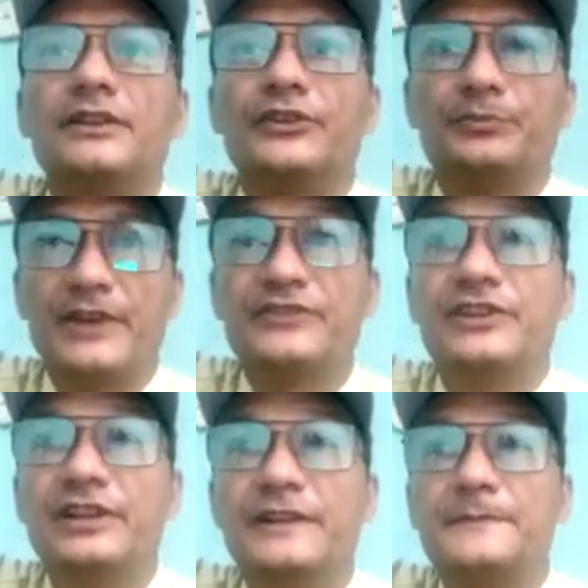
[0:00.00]

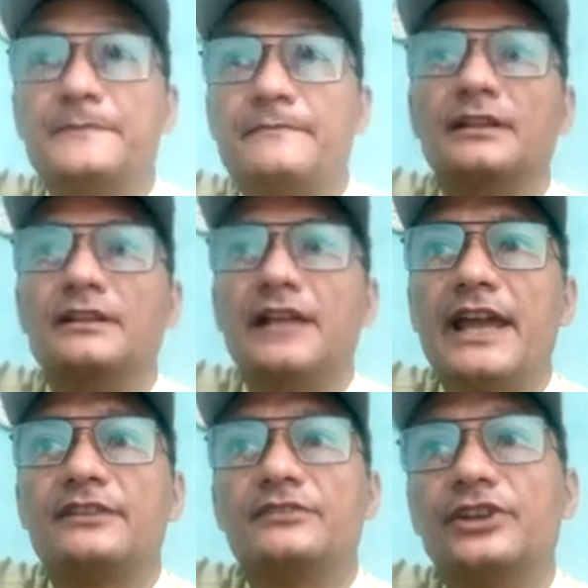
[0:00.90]
Especially
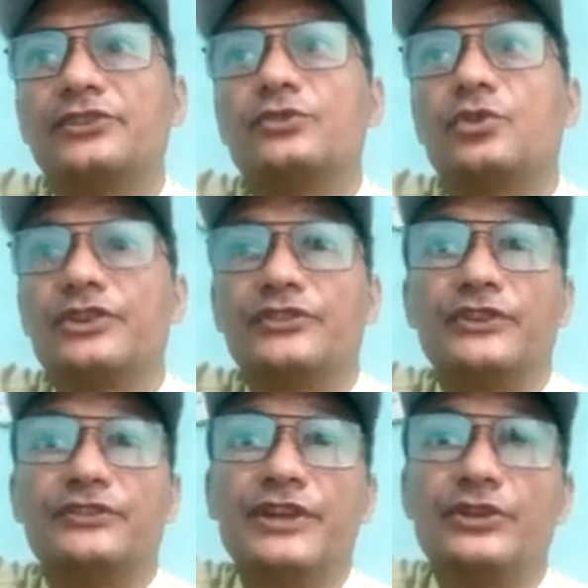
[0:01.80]
like these
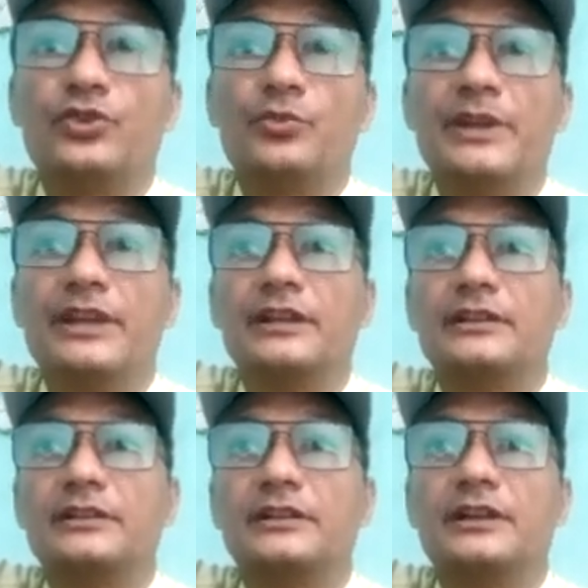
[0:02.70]
notices need to be
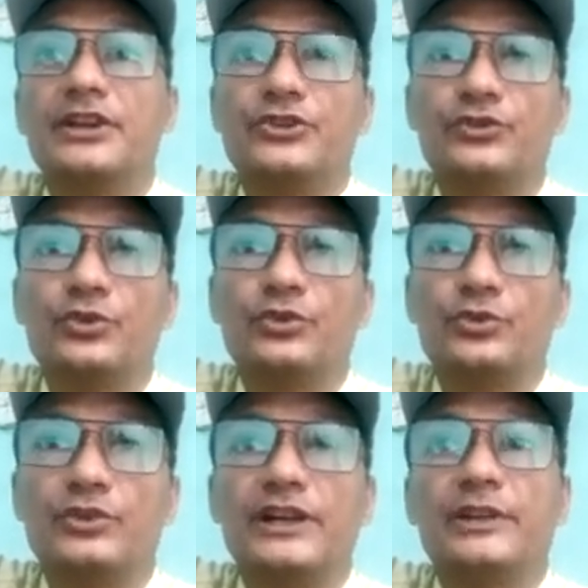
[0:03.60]
issued
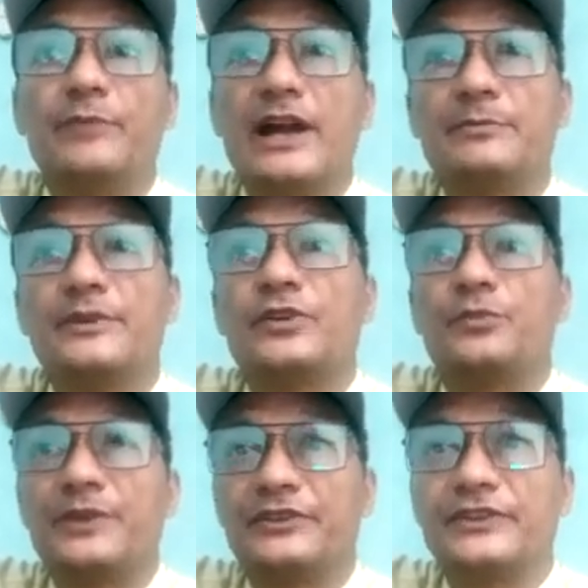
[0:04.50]
to the Department
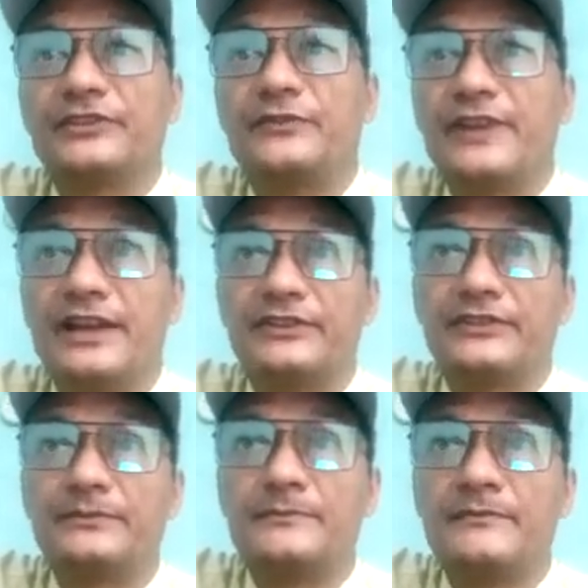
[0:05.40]
of Business
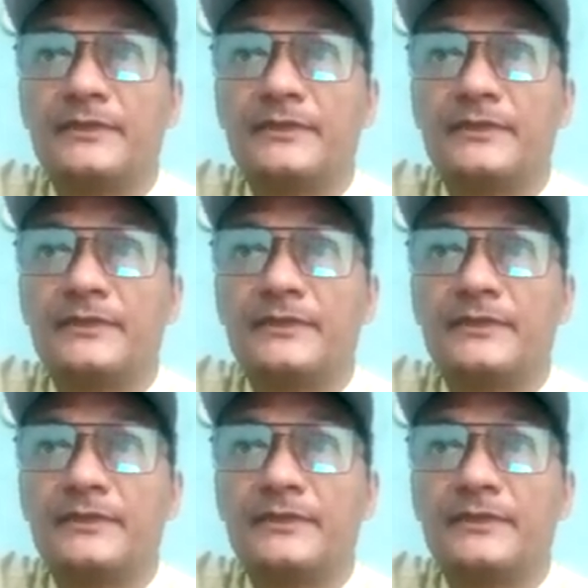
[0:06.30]
Affairs.